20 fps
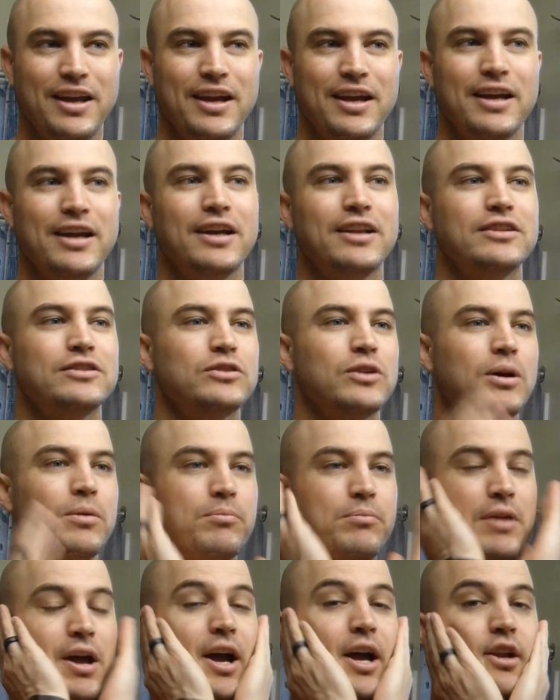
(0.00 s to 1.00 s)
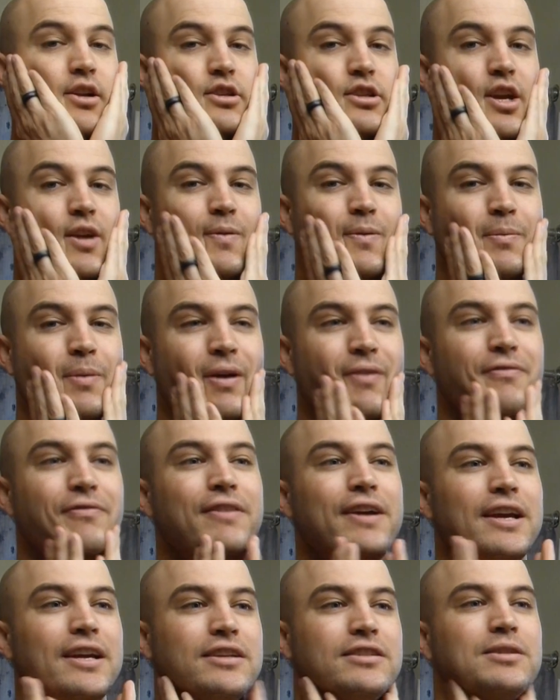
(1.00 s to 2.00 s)
And so I'm not shaving my
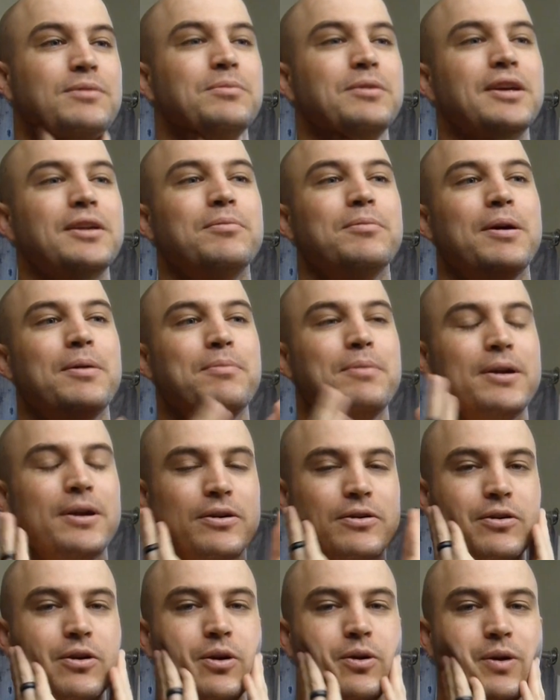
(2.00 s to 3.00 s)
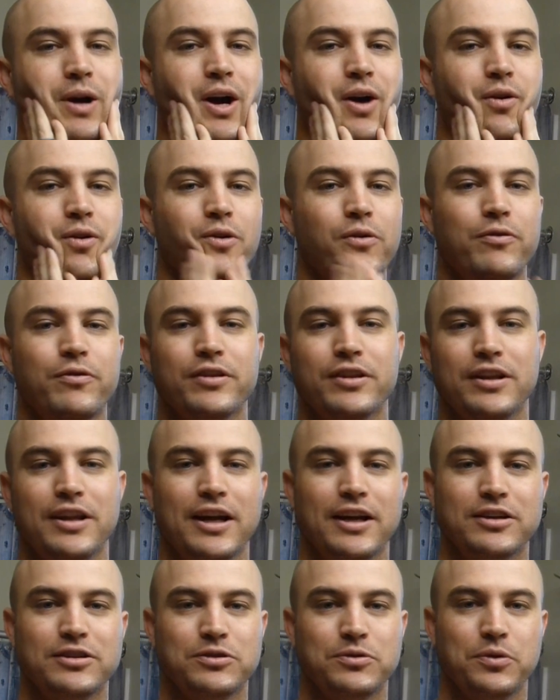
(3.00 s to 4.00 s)
face. I'm letting my beard grow out over the
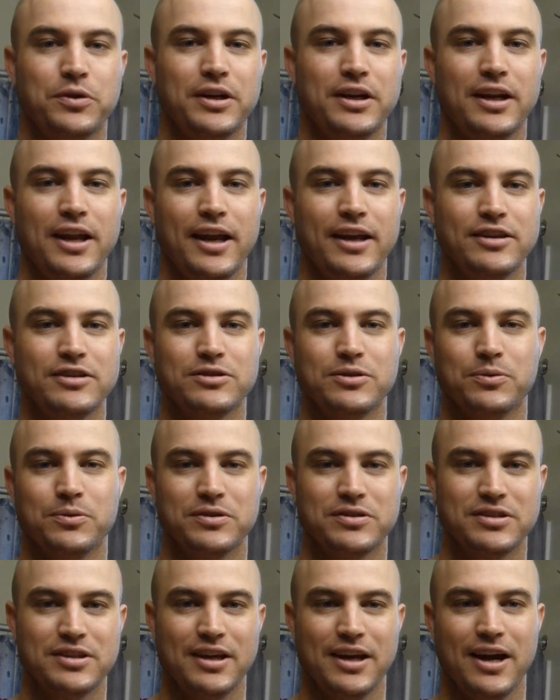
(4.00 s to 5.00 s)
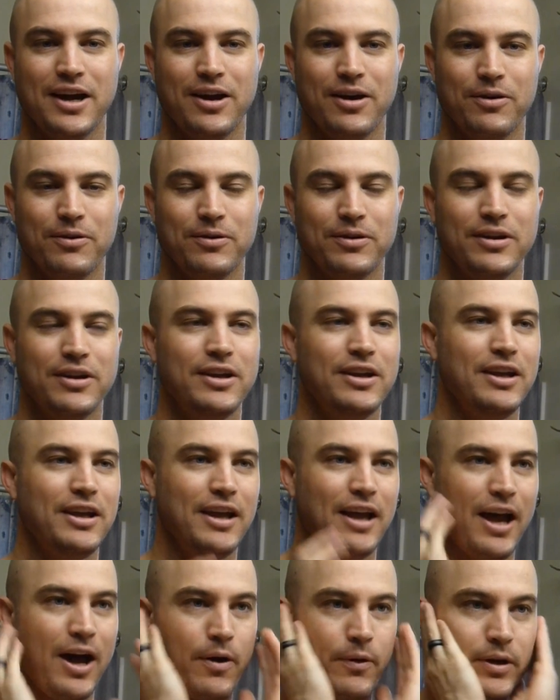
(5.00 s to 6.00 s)
next 20 days, so we'll see how
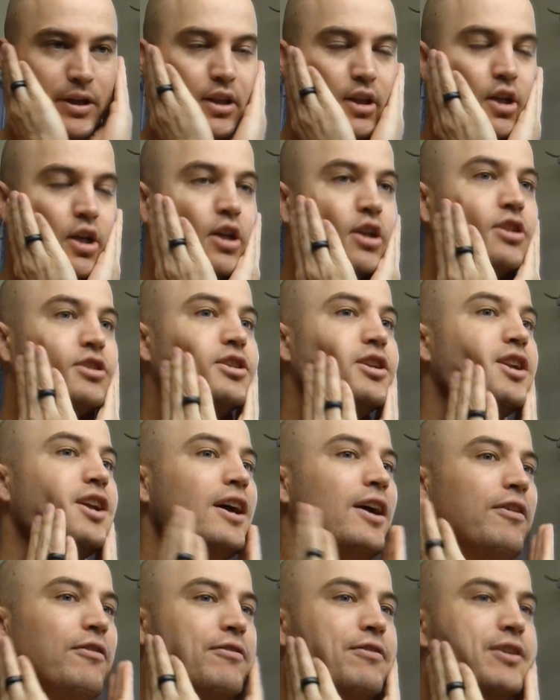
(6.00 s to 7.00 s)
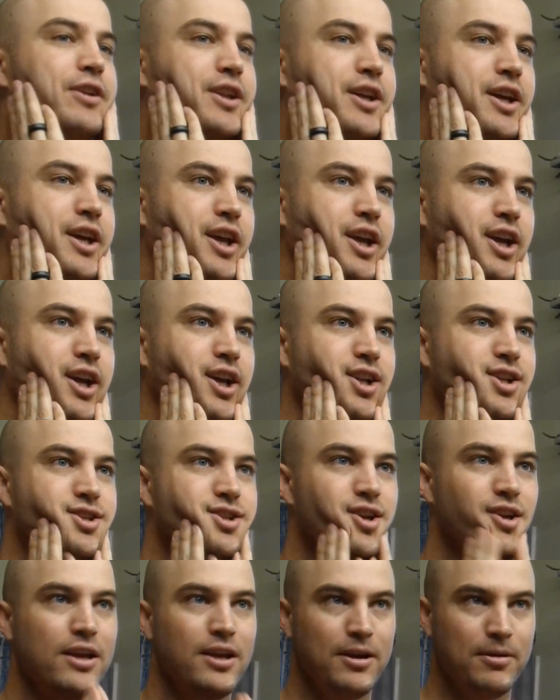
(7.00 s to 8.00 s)
it looks and how full it
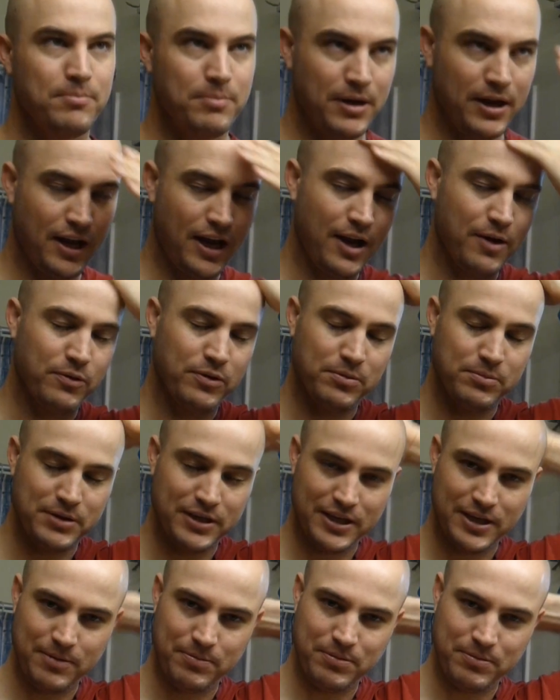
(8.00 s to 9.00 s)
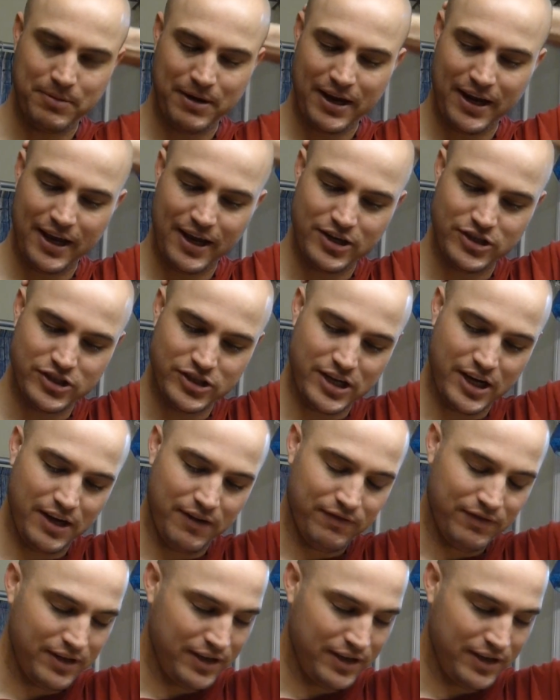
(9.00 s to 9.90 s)
gets. But I will be keeping my head shaved.